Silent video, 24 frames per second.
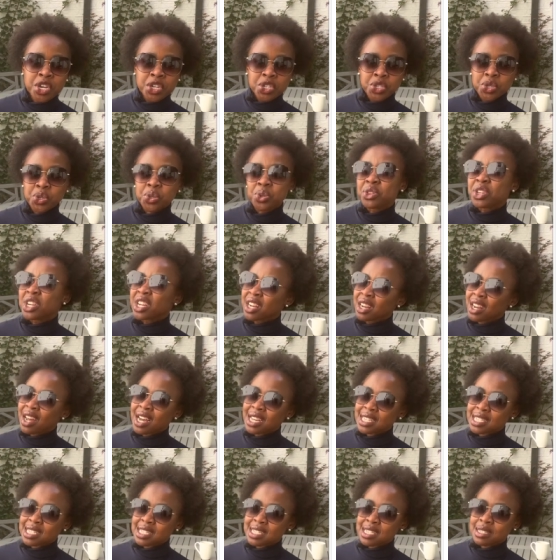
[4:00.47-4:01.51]
to the
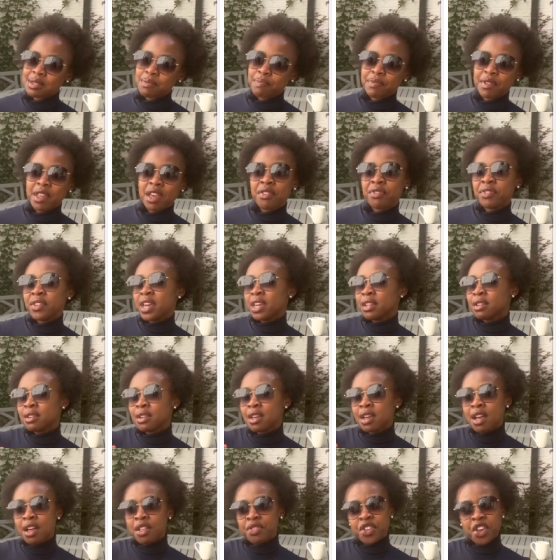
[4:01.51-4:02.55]
glasses and then
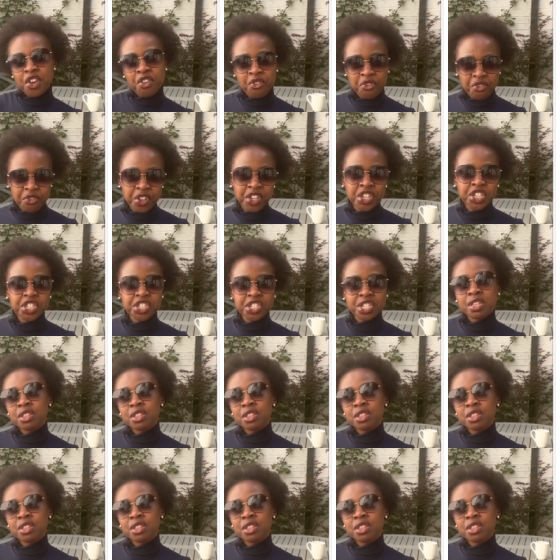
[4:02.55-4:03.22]
they are finished